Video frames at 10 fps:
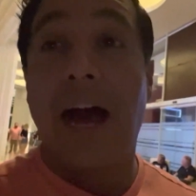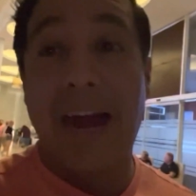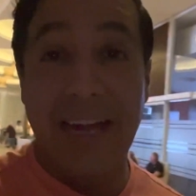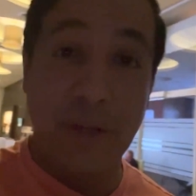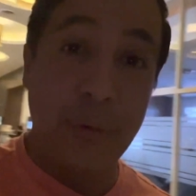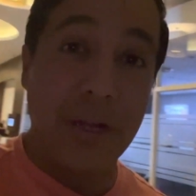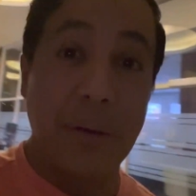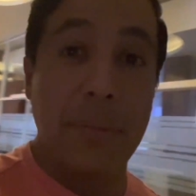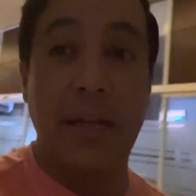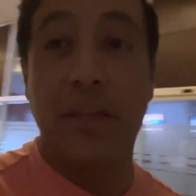Highly
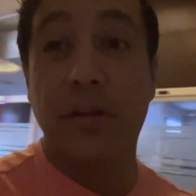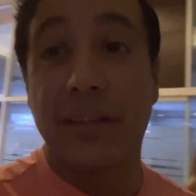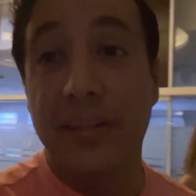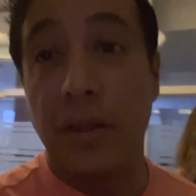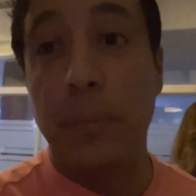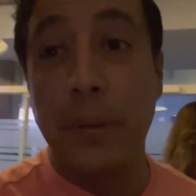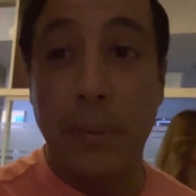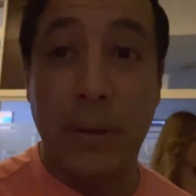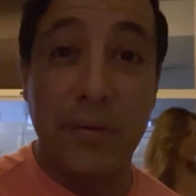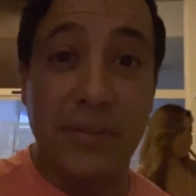recommend it. You can tell the people
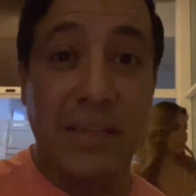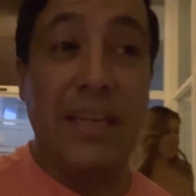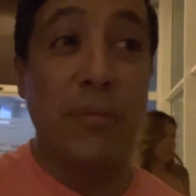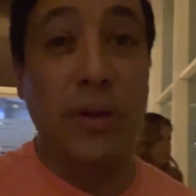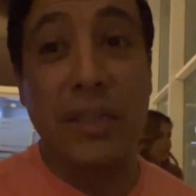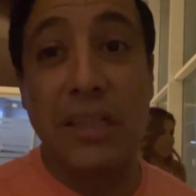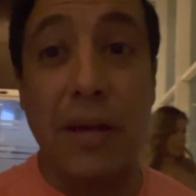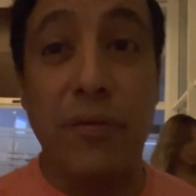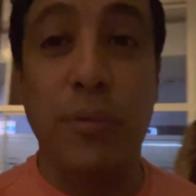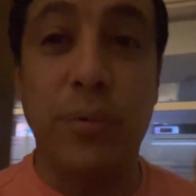that were singing really
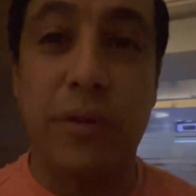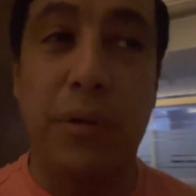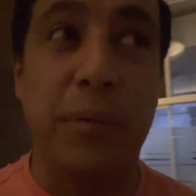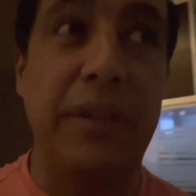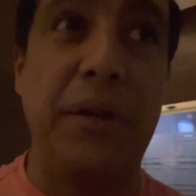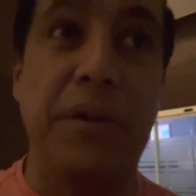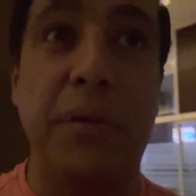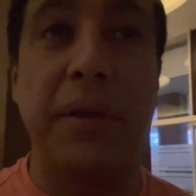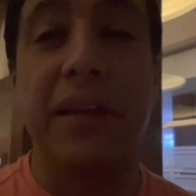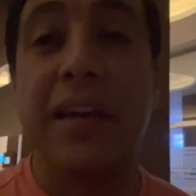loved doing what they're
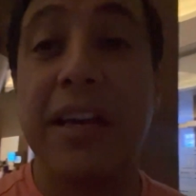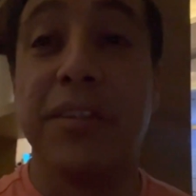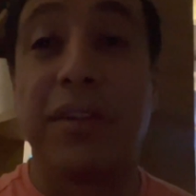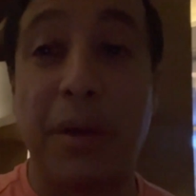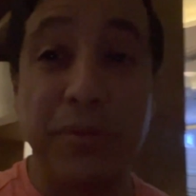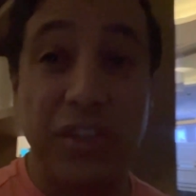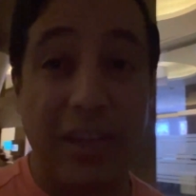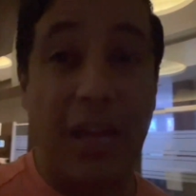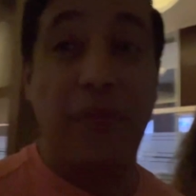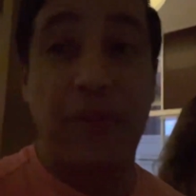doing. So come check
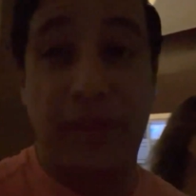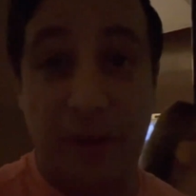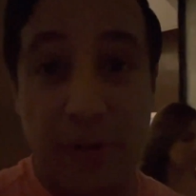it out if you're there on